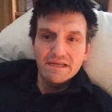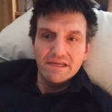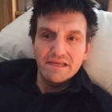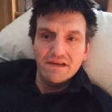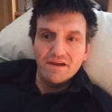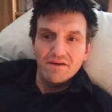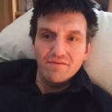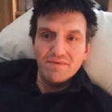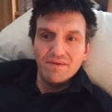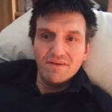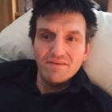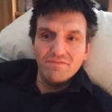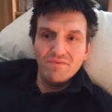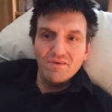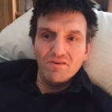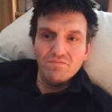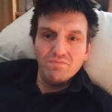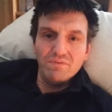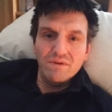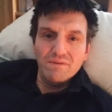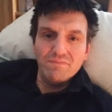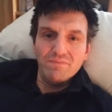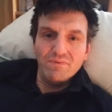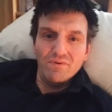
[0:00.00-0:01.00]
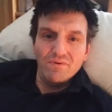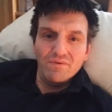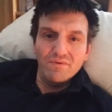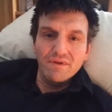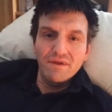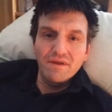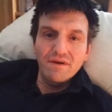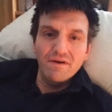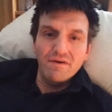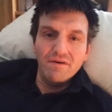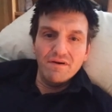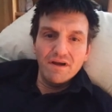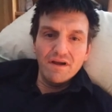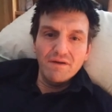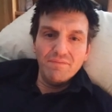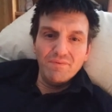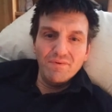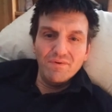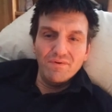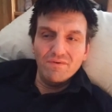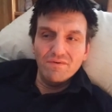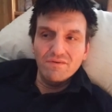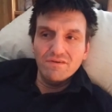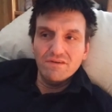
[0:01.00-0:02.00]
you know, because most people, you know, a
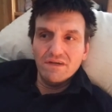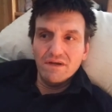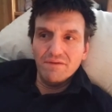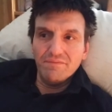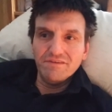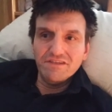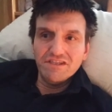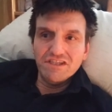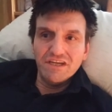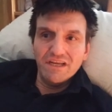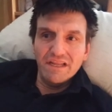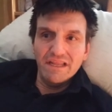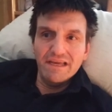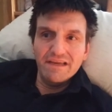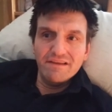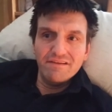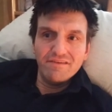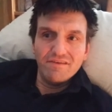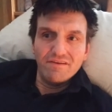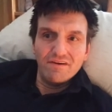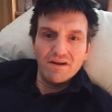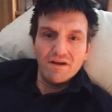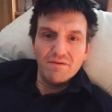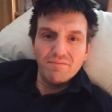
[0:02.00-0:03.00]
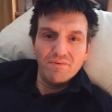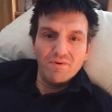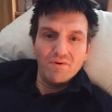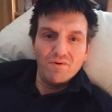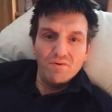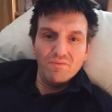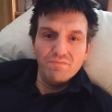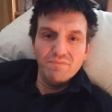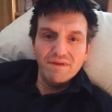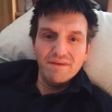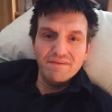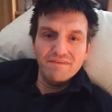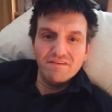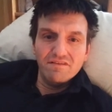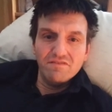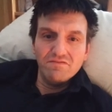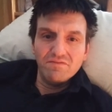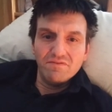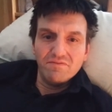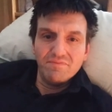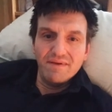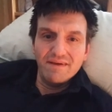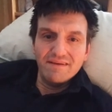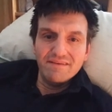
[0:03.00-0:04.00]
couple couple shillings or a couple gold pieces
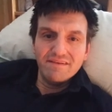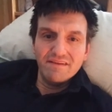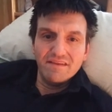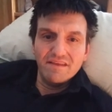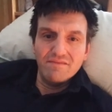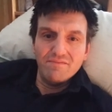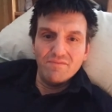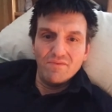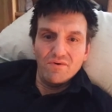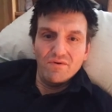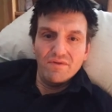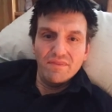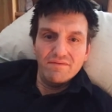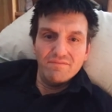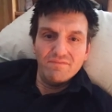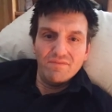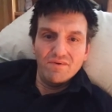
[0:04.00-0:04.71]
was basically more than